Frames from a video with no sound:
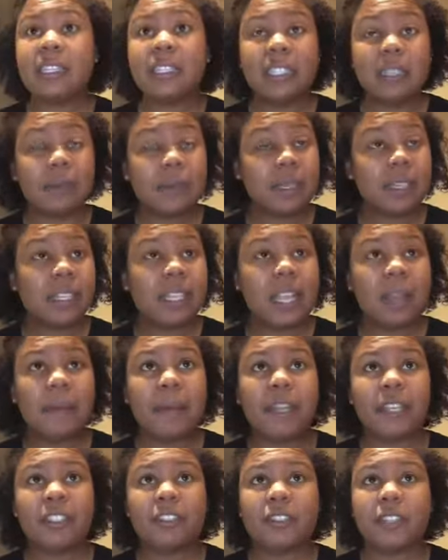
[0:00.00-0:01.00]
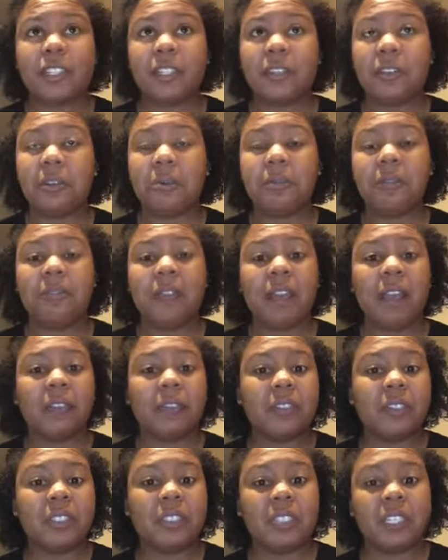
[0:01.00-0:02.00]
Typically I might drink, you know, five
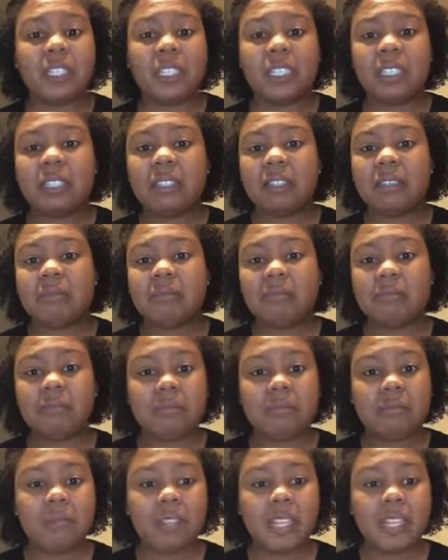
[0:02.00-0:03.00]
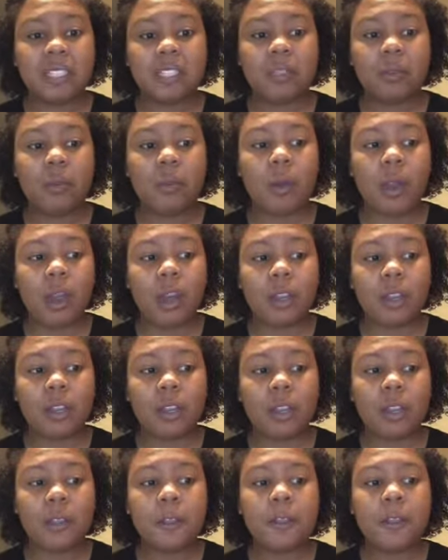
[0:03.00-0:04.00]
or six things of
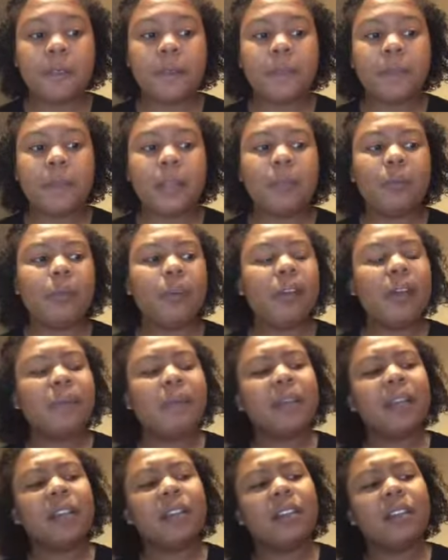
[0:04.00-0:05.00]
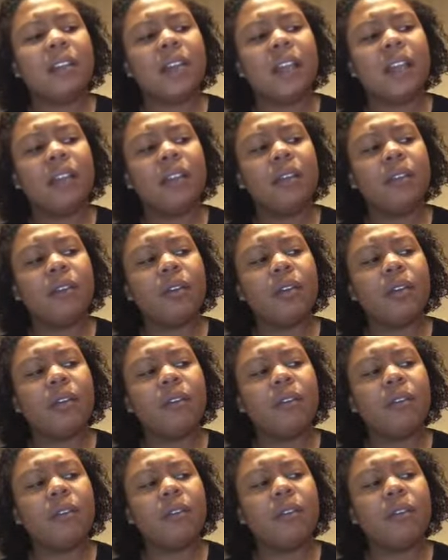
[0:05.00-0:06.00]
water. Well, I'm not gonna lie, hold on.